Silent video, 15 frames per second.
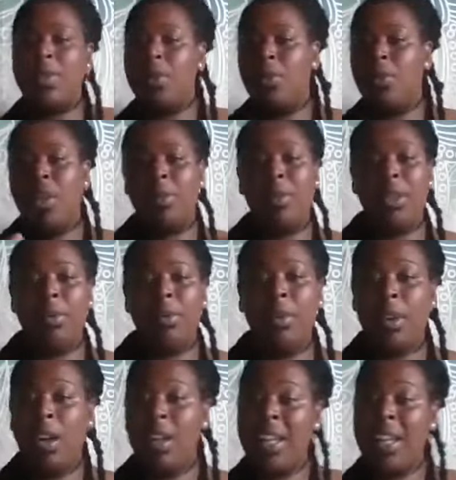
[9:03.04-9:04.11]
and where people
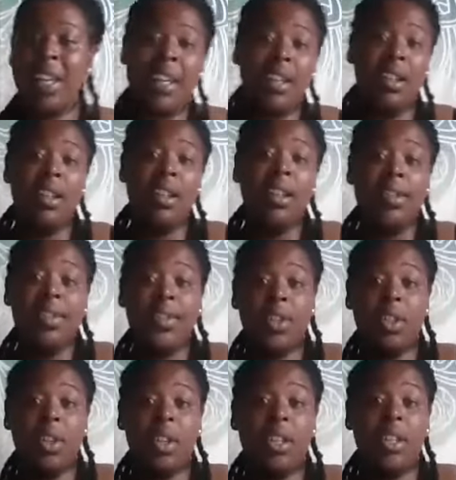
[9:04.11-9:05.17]
are getting
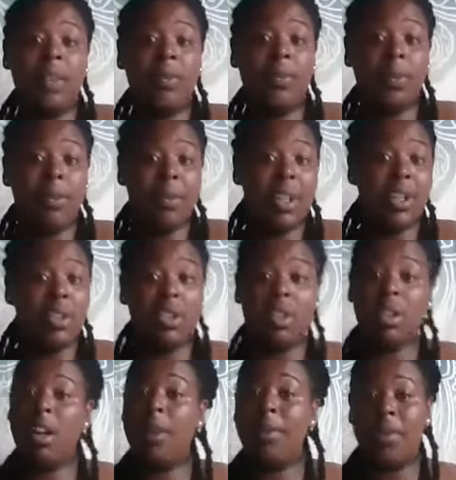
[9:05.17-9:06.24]
certain information
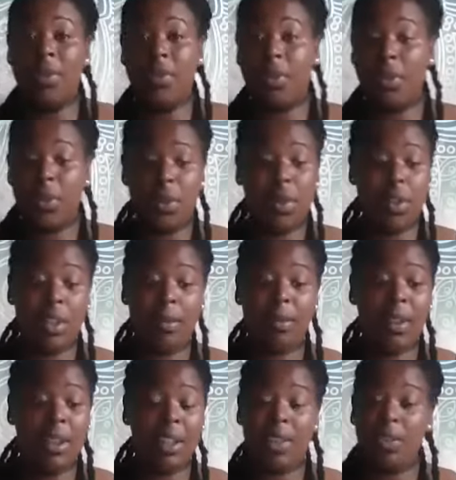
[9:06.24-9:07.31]
coming through to them
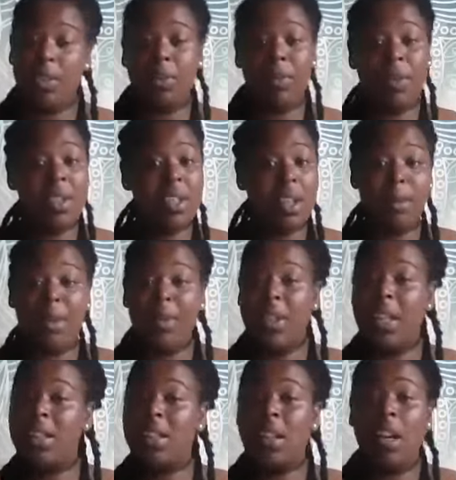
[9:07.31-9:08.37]
in their dreams, and some of it
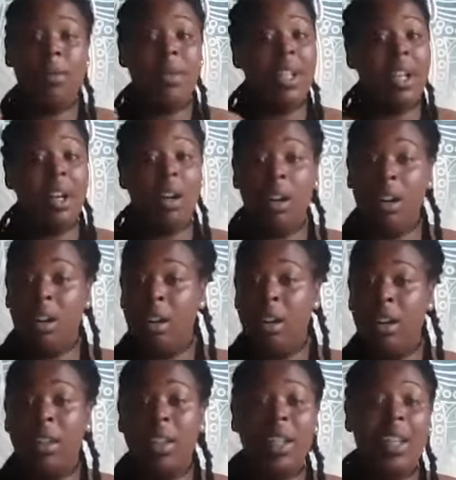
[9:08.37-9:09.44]
is coming
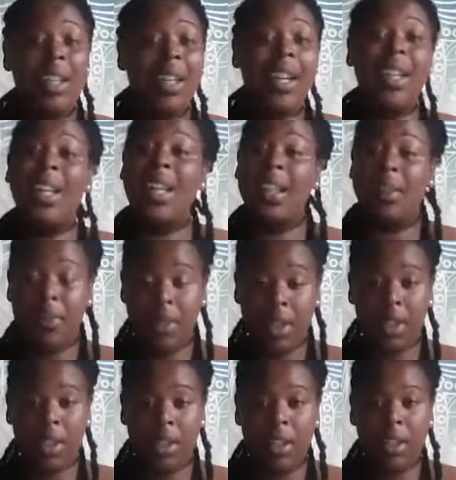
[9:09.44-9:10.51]
hard and heavy.
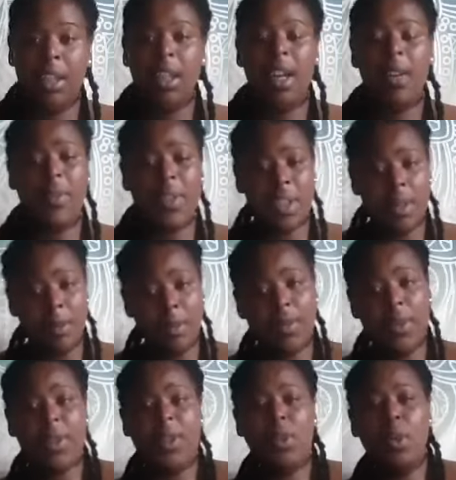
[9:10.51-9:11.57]
And for some of
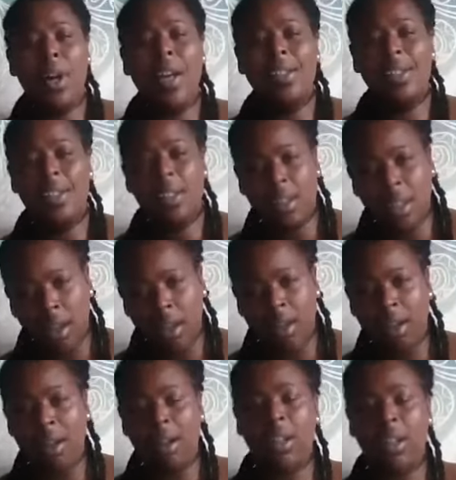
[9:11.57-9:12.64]
you, it's quite dark